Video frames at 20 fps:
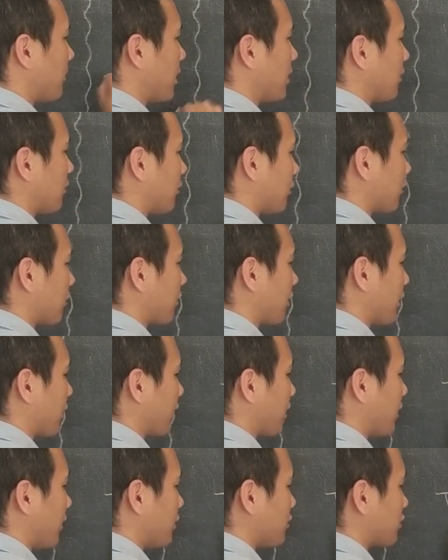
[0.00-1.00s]
it might look
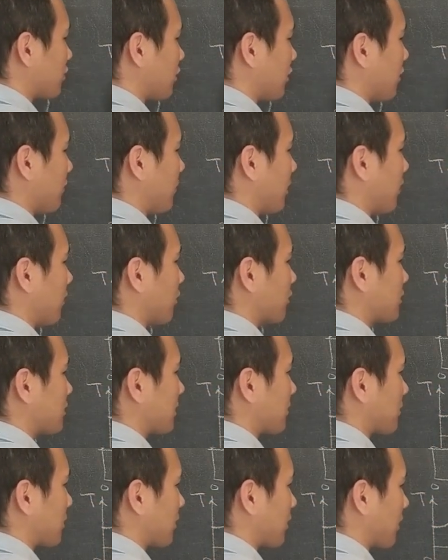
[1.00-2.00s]
like, initially it might look
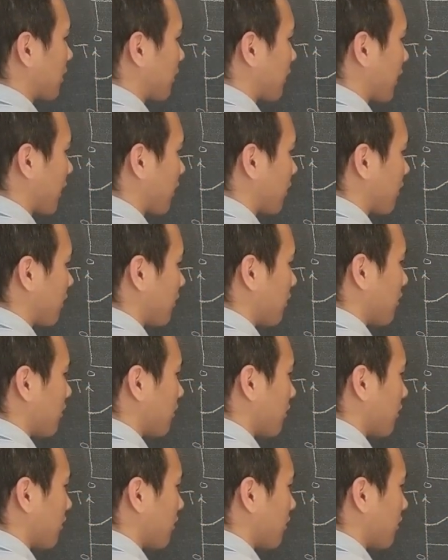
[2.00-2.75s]
something like that.